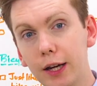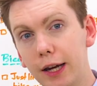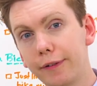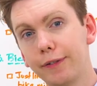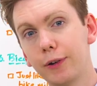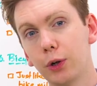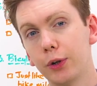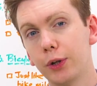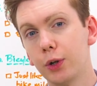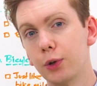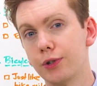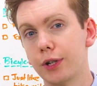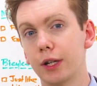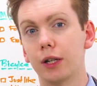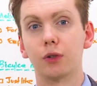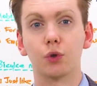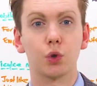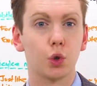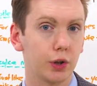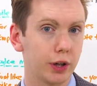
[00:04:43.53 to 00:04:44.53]
If you're
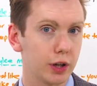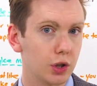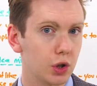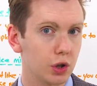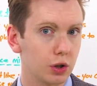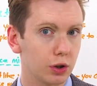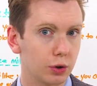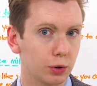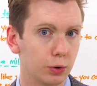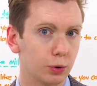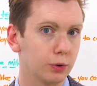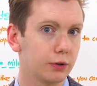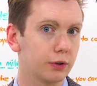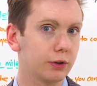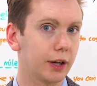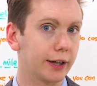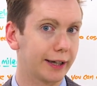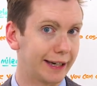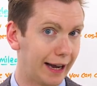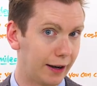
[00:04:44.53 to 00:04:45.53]
using traditional
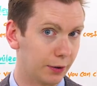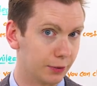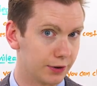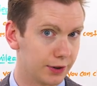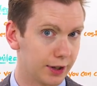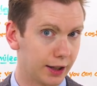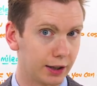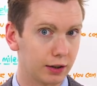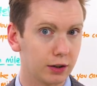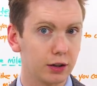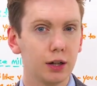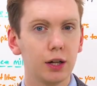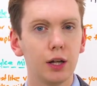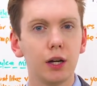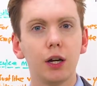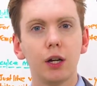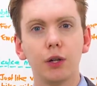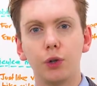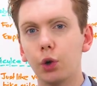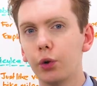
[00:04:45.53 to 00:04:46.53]
accounting,
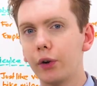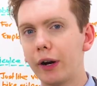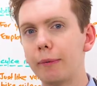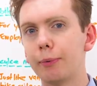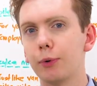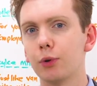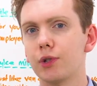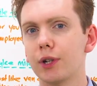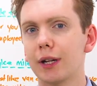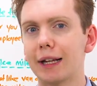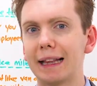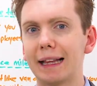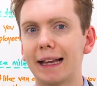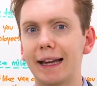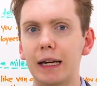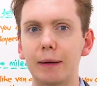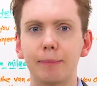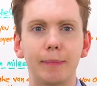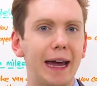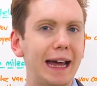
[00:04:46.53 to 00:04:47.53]
you're able to
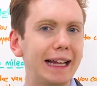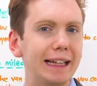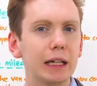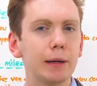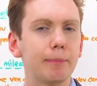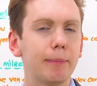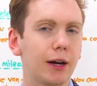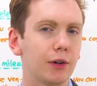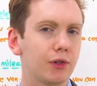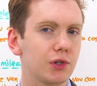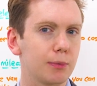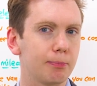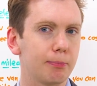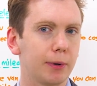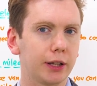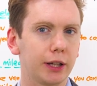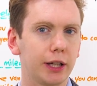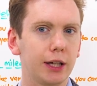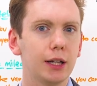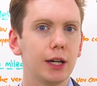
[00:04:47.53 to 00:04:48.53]
claim any amount of
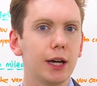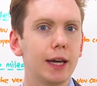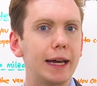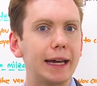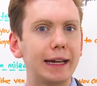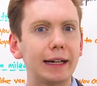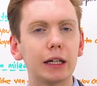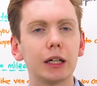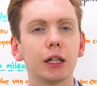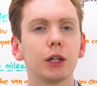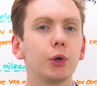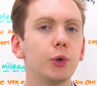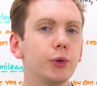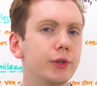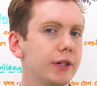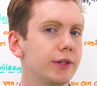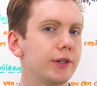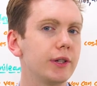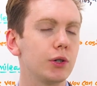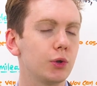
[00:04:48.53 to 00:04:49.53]
money
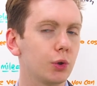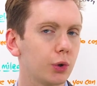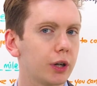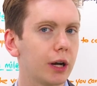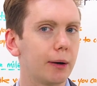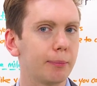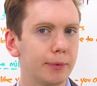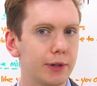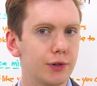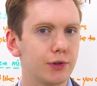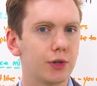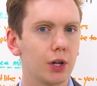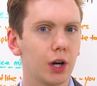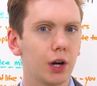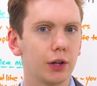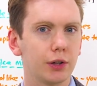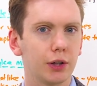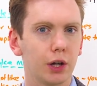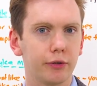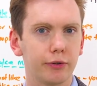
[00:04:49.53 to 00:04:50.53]
included in your company's
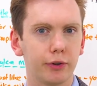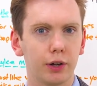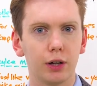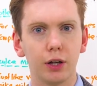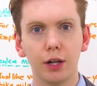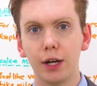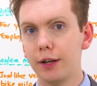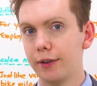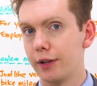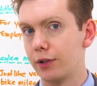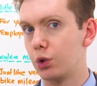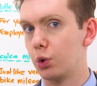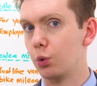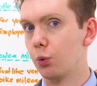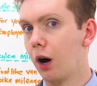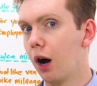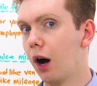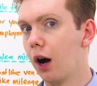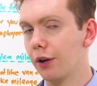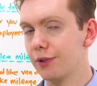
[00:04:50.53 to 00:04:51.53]
turnover that
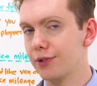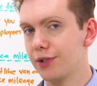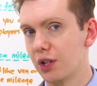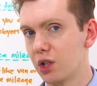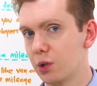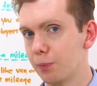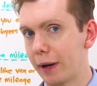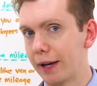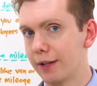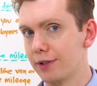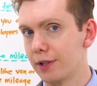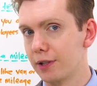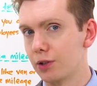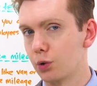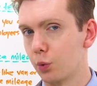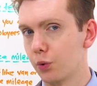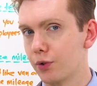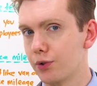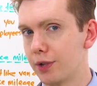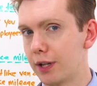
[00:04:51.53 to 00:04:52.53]
you aren't expecting
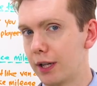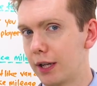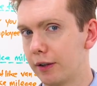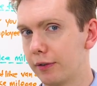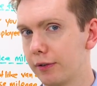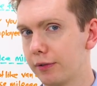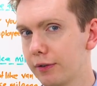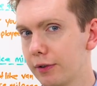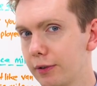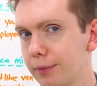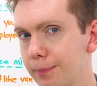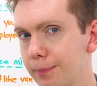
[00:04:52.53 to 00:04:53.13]
to receive.